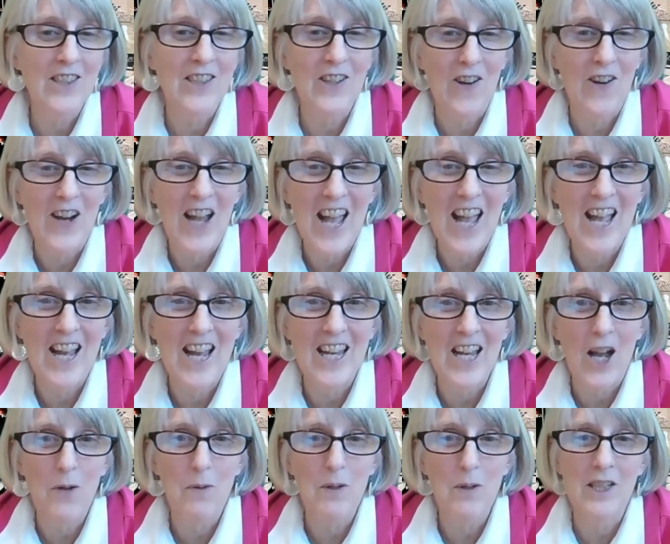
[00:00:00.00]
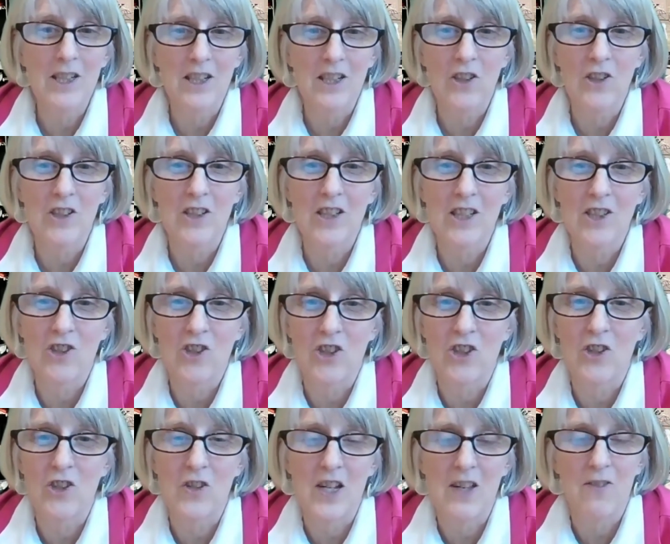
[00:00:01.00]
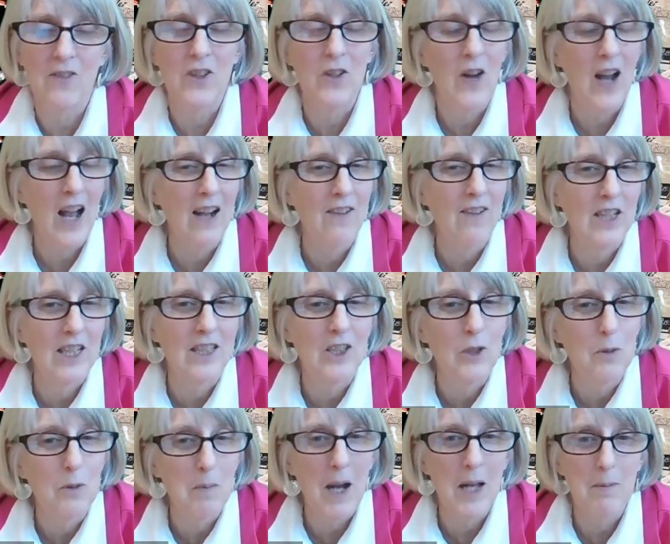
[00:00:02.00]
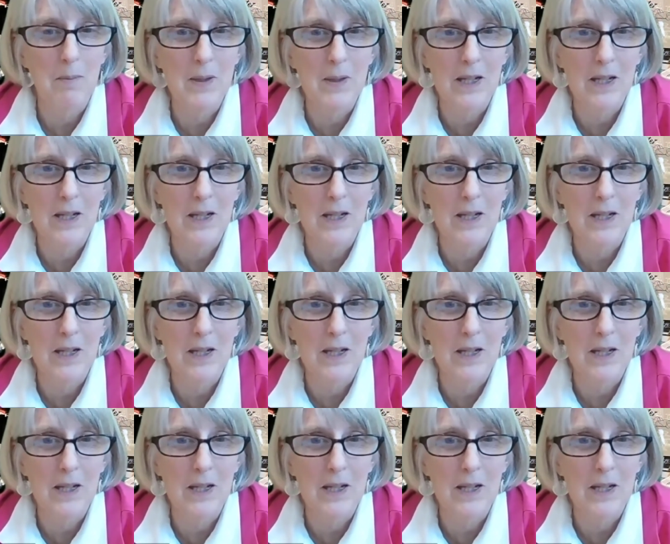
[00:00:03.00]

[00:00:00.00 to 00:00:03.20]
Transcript: So A, I would encourage you, if you haven't, you might be